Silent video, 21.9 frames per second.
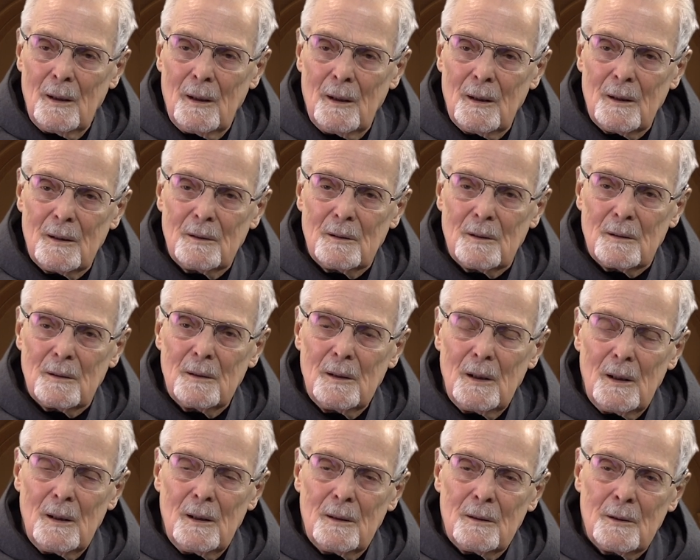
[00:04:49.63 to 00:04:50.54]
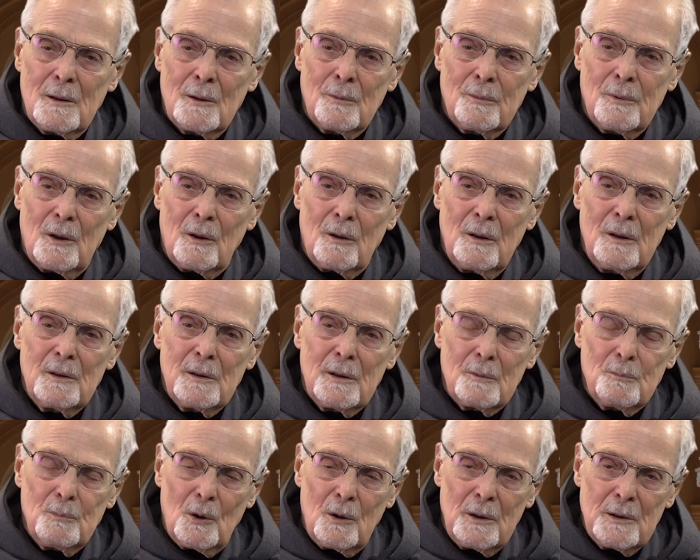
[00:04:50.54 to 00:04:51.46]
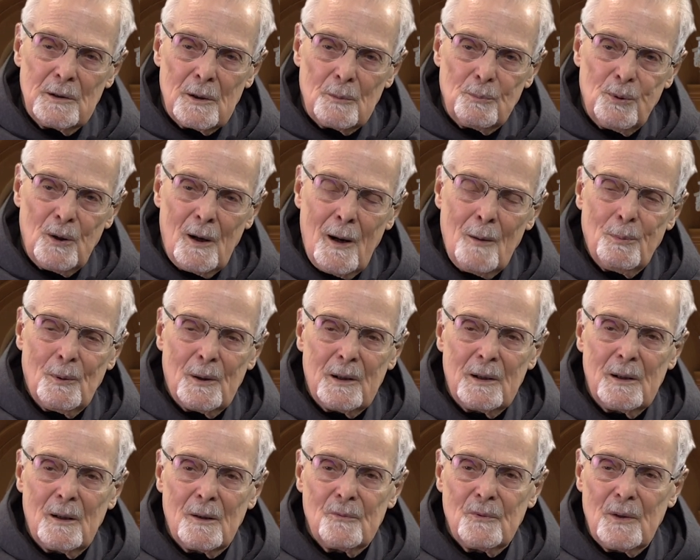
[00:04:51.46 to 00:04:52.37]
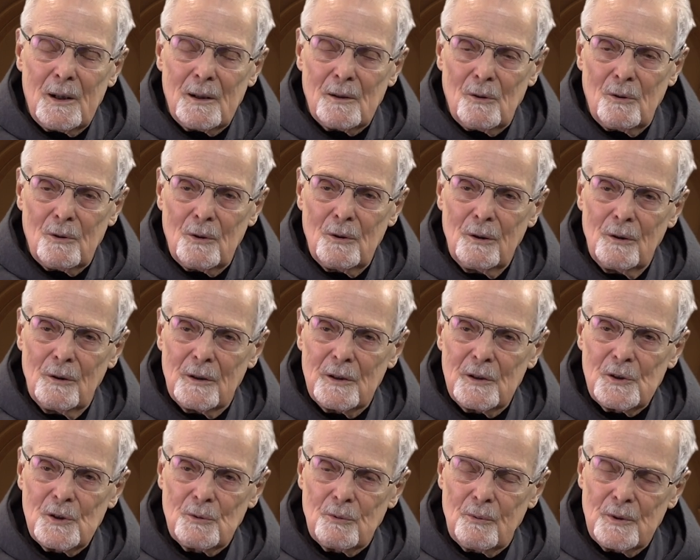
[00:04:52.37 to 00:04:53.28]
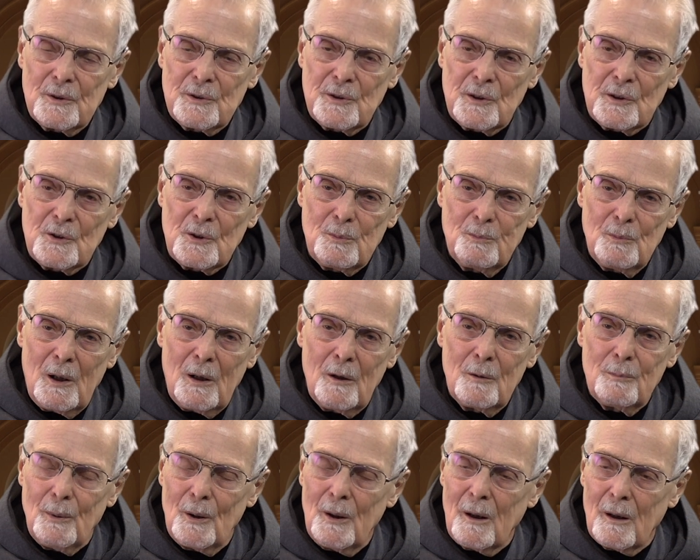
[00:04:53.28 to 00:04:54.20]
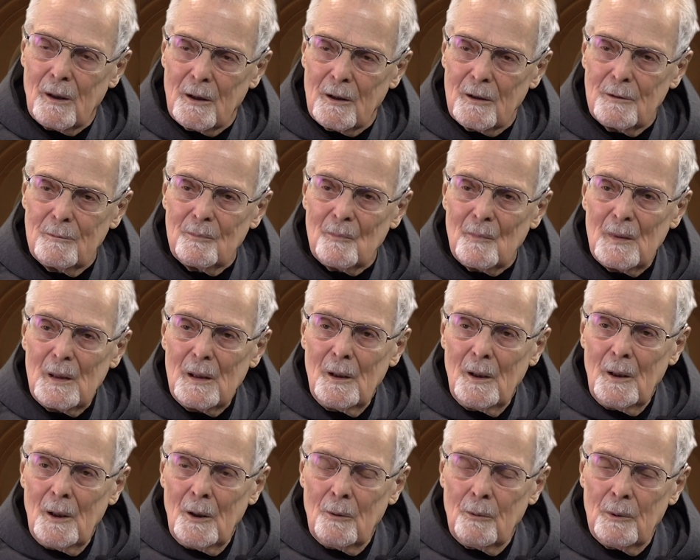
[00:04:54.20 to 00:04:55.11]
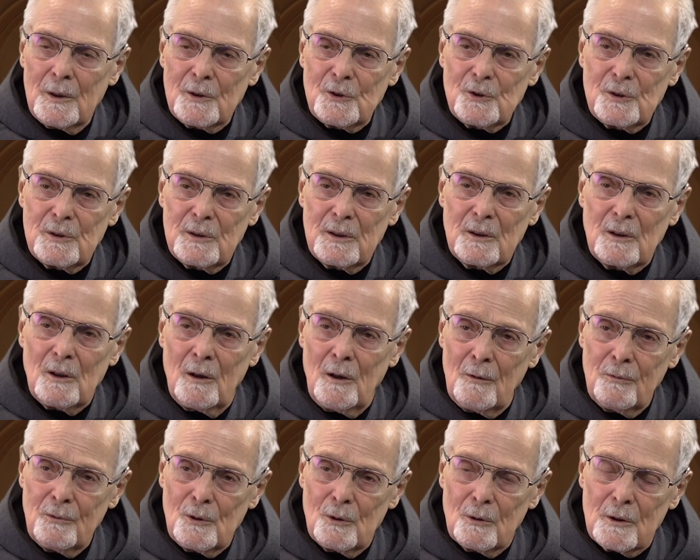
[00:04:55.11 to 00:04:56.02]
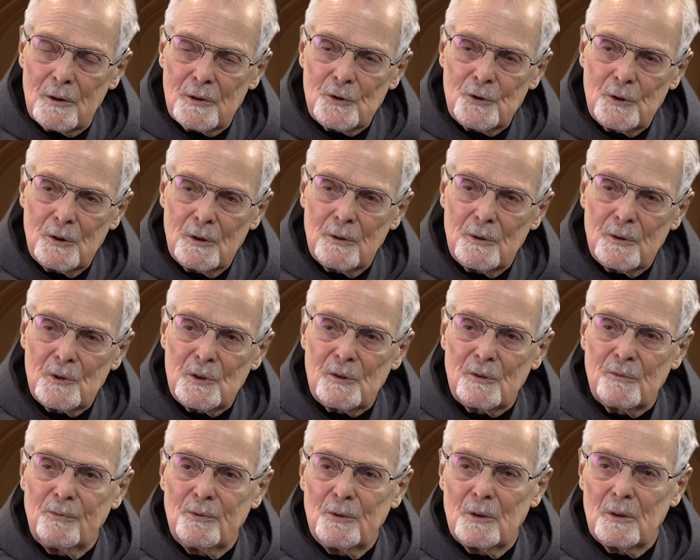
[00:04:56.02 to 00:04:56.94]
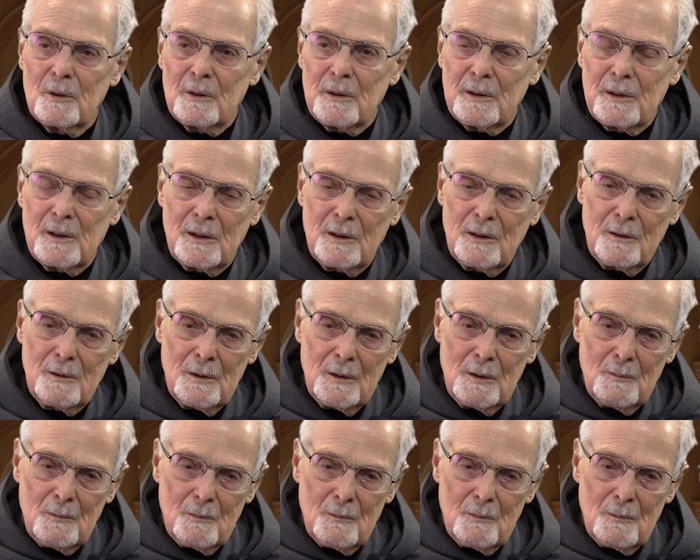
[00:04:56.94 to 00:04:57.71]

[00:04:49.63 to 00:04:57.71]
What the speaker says: And there, on the property of that course was a small barn, which the golf course used for the